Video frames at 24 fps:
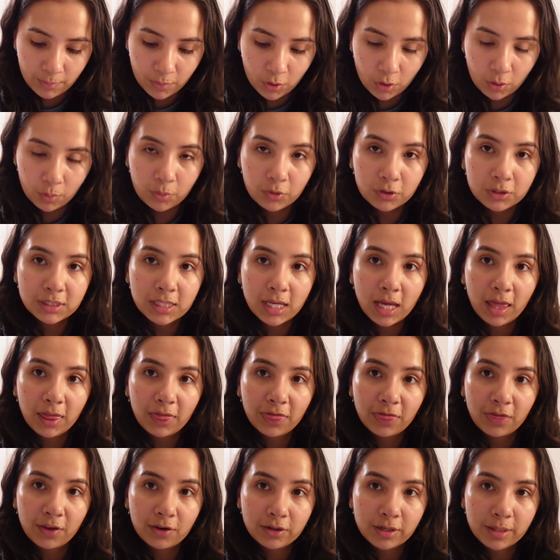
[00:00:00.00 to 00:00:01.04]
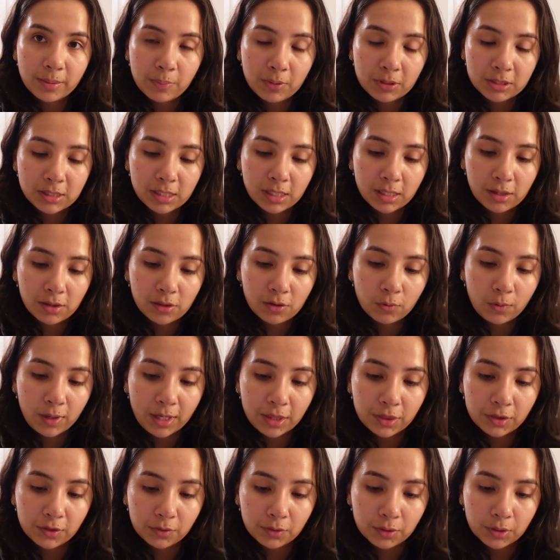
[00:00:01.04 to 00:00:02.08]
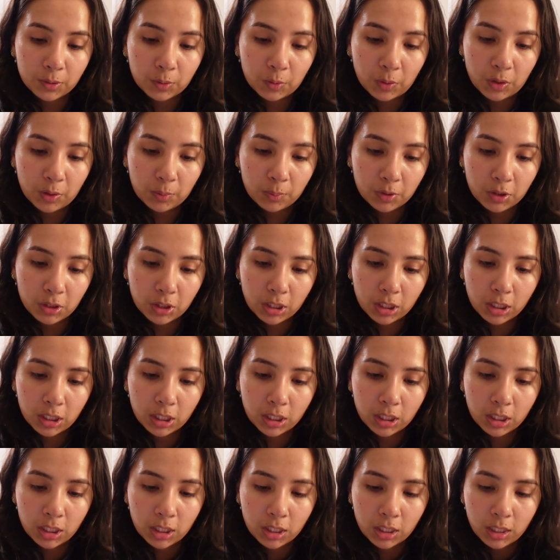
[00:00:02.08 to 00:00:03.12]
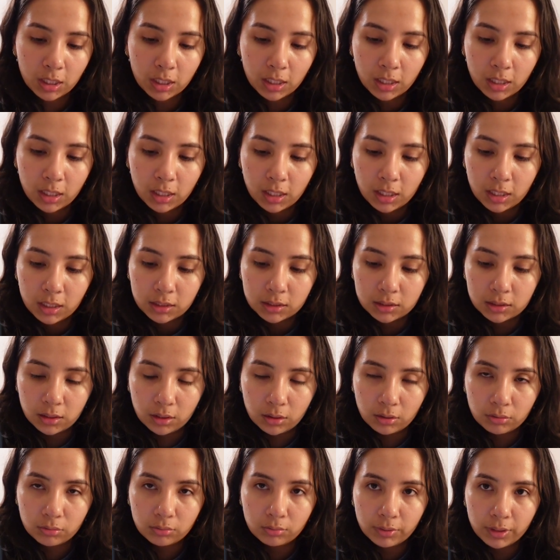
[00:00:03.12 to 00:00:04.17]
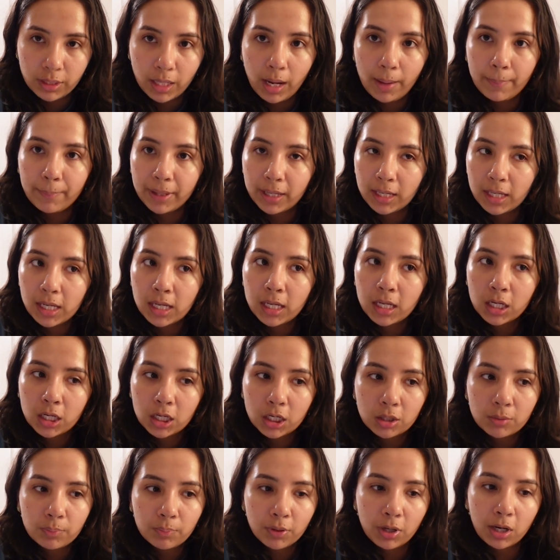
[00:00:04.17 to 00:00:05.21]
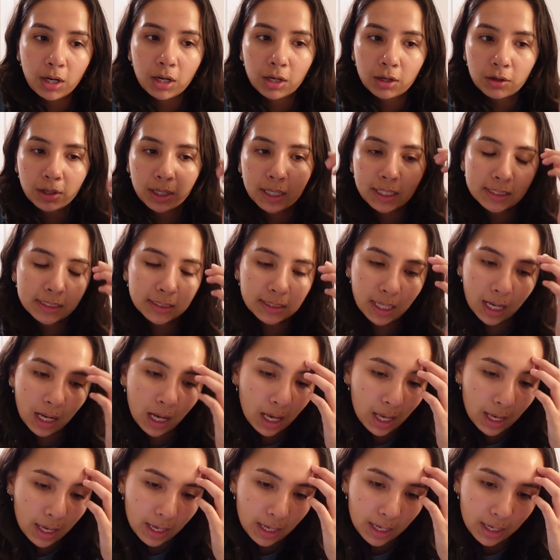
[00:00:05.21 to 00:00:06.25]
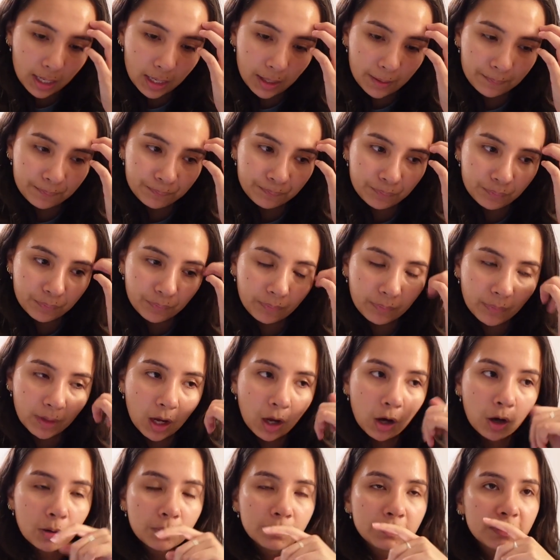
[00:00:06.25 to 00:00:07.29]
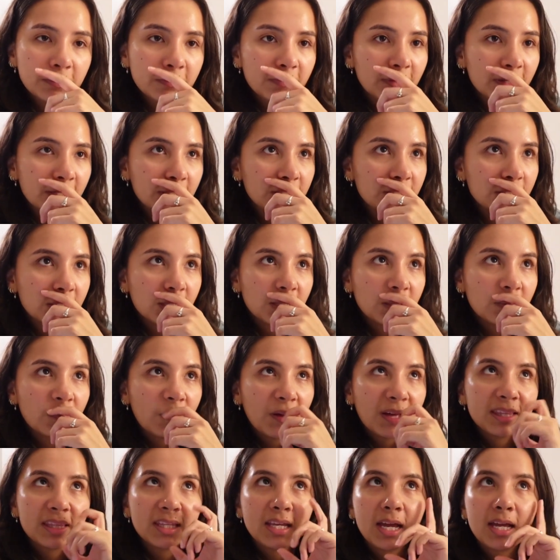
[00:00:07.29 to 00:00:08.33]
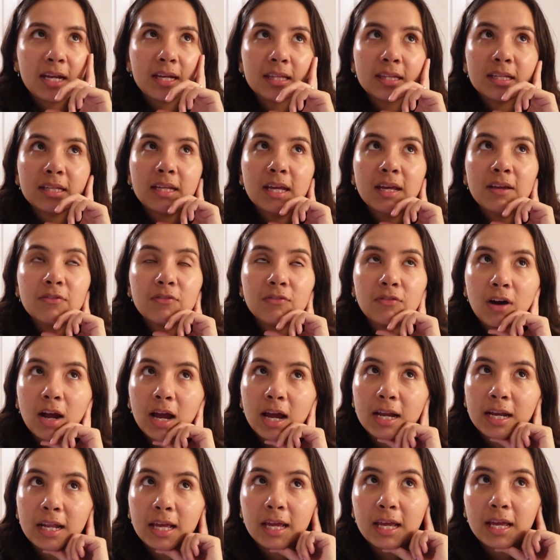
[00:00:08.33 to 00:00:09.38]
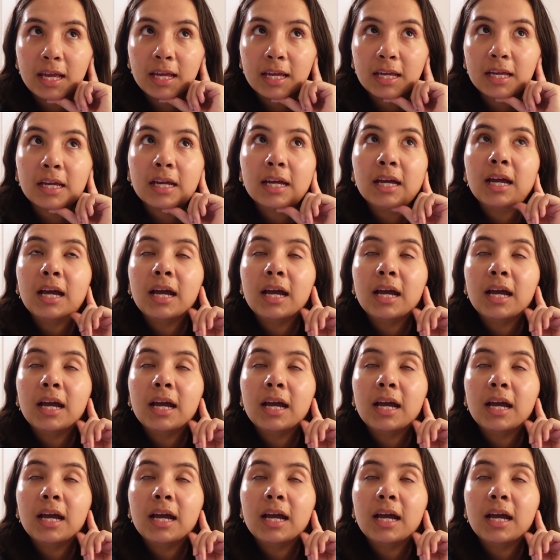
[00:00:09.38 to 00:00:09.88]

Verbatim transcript: I'm almost at 30% of the way through the book. So yeah, making good progress. I hope to finish it by the end of the day Friday.